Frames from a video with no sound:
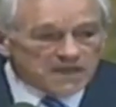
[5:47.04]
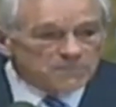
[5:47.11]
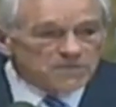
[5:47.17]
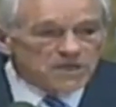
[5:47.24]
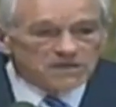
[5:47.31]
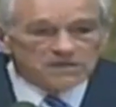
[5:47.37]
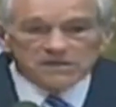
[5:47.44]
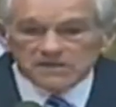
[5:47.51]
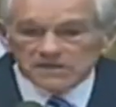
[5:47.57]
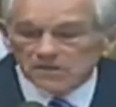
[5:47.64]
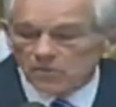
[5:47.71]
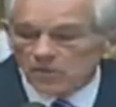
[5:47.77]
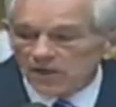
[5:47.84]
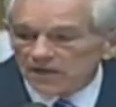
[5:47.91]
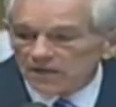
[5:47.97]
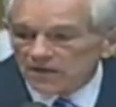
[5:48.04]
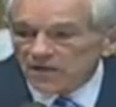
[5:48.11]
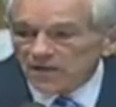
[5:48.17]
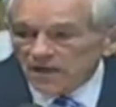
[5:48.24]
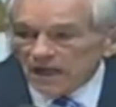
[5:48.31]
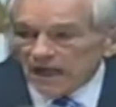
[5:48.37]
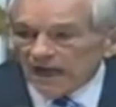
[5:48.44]
subject to deal with,
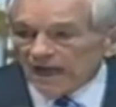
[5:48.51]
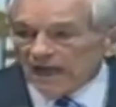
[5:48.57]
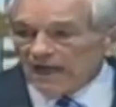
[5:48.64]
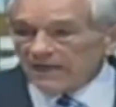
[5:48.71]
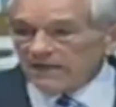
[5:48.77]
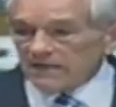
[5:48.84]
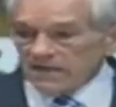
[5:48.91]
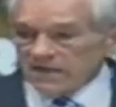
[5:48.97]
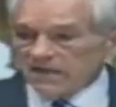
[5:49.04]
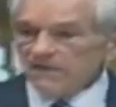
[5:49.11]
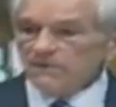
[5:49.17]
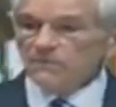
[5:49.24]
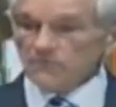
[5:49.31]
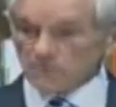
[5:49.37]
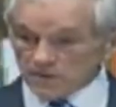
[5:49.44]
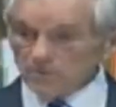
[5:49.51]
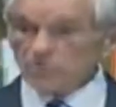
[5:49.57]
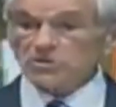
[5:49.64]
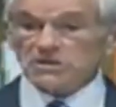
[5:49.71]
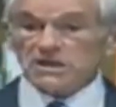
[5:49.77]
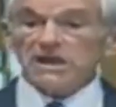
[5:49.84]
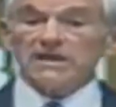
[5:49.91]
and if you
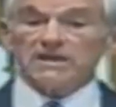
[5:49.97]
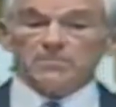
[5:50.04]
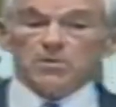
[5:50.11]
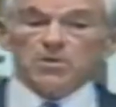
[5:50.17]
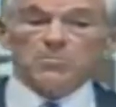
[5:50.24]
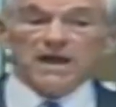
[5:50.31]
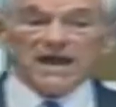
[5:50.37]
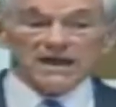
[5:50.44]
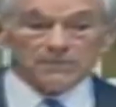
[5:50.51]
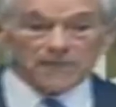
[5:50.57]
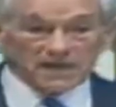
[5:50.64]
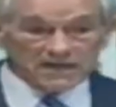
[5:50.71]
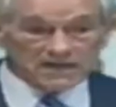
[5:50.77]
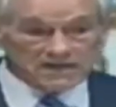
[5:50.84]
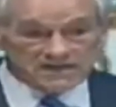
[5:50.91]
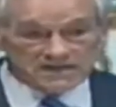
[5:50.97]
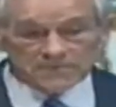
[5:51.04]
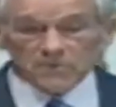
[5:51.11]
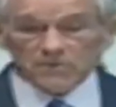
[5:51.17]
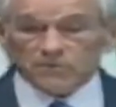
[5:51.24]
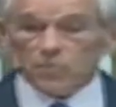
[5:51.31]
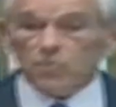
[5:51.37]
understand the blowback
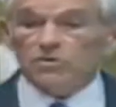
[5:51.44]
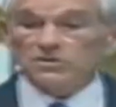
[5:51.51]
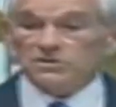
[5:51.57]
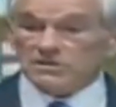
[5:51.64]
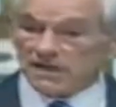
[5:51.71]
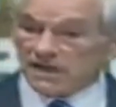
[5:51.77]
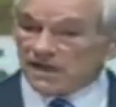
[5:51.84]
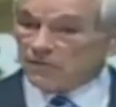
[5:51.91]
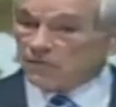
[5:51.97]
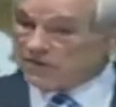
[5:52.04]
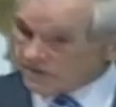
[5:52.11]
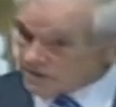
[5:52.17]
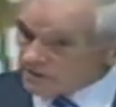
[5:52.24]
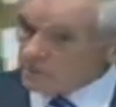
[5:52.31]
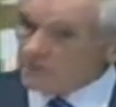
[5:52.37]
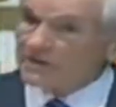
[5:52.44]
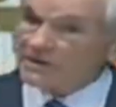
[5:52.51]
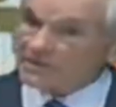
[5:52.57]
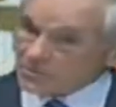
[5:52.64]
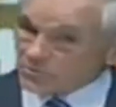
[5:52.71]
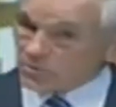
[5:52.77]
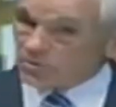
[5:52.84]
mechanism, of course, we think we
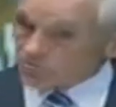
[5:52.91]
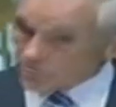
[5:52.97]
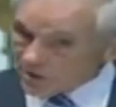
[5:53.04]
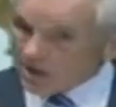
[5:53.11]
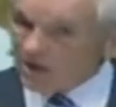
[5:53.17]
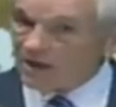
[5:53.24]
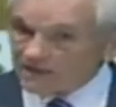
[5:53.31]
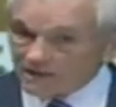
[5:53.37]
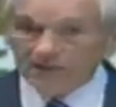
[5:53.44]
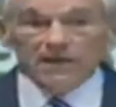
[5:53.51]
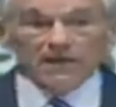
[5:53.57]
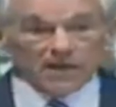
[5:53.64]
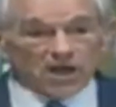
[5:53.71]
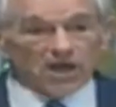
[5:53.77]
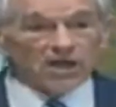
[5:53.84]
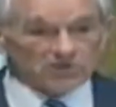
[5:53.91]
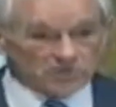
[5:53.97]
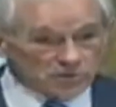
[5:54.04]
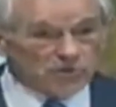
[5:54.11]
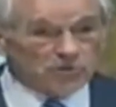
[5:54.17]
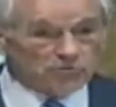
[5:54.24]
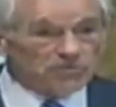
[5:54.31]
can do a whole lot
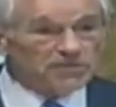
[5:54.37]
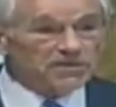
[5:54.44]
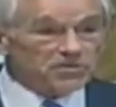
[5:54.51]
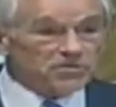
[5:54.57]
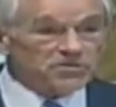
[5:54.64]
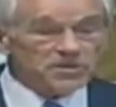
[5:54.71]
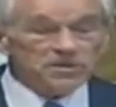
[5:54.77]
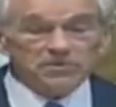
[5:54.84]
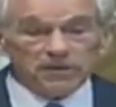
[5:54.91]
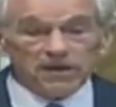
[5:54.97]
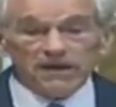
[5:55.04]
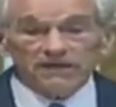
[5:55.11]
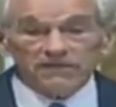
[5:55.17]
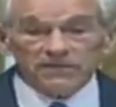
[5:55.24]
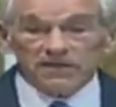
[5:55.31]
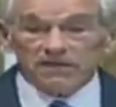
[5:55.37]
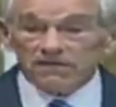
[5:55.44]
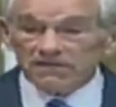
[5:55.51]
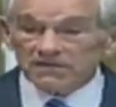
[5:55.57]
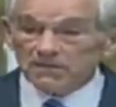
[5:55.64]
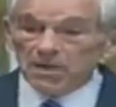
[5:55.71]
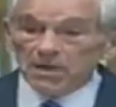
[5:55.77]
to reduce the threat of
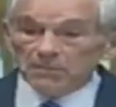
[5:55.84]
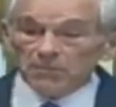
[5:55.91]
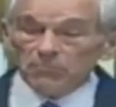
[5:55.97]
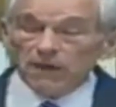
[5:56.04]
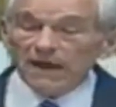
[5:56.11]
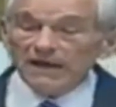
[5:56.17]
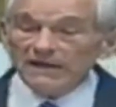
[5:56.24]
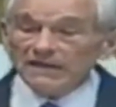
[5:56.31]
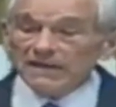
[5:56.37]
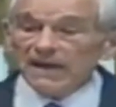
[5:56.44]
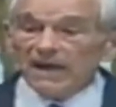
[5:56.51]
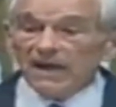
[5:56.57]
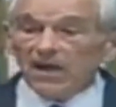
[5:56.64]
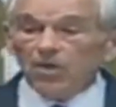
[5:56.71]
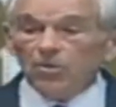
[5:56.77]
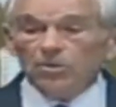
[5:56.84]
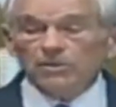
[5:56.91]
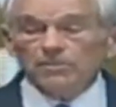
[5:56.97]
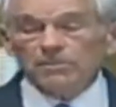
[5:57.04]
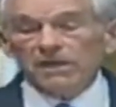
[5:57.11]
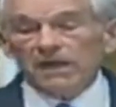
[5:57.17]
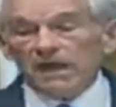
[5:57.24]
terrorism. But right now,
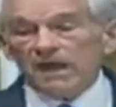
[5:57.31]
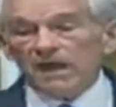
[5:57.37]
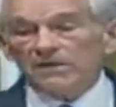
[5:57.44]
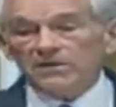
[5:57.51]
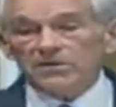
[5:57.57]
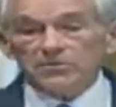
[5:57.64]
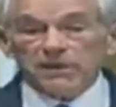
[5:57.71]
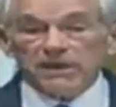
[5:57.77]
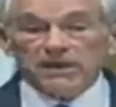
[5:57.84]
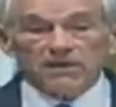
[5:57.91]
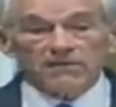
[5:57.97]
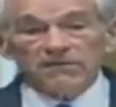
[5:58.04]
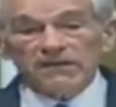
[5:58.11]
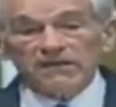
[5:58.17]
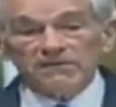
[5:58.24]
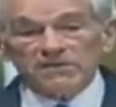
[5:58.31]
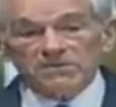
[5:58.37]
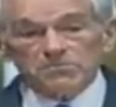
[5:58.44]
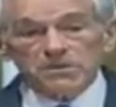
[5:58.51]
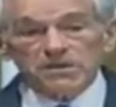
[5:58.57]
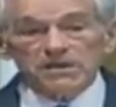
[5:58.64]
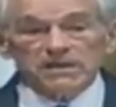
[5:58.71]
the threat of any of
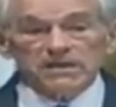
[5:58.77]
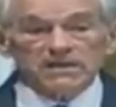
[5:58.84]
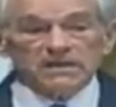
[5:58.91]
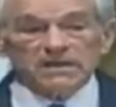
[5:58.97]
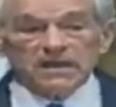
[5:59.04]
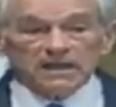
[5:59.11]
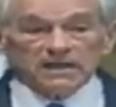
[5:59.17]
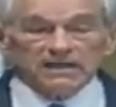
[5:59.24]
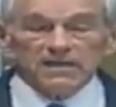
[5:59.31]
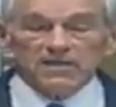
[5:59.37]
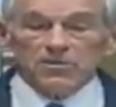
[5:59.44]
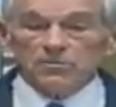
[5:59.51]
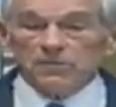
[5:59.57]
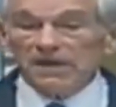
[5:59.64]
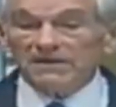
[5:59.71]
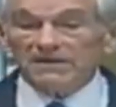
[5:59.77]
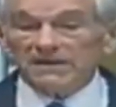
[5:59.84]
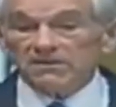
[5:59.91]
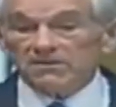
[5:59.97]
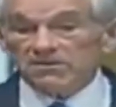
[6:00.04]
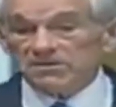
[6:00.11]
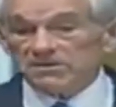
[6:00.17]
us being killed by
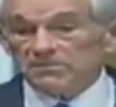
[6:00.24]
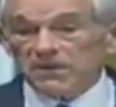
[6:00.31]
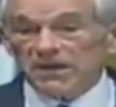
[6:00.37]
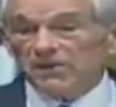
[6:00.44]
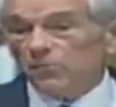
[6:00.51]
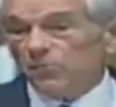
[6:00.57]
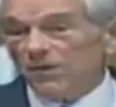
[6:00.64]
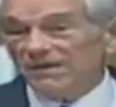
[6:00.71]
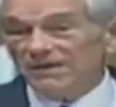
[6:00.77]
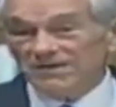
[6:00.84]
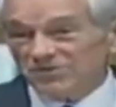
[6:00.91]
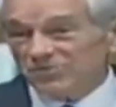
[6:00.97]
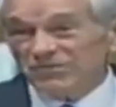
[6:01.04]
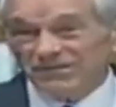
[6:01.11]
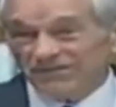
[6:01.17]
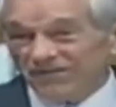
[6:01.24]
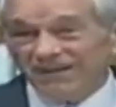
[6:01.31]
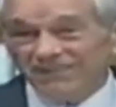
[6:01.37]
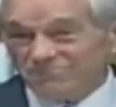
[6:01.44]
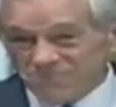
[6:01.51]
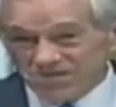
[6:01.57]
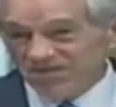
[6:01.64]
terrorists is about 1 in
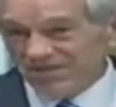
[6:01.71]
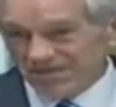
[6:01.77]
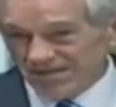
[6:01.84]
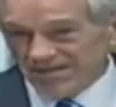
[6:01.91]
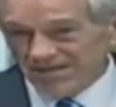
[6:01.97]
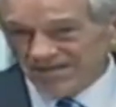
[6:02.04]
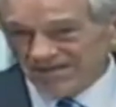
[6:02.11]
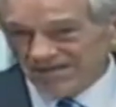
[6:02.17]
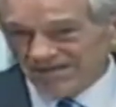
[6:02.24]
25 million.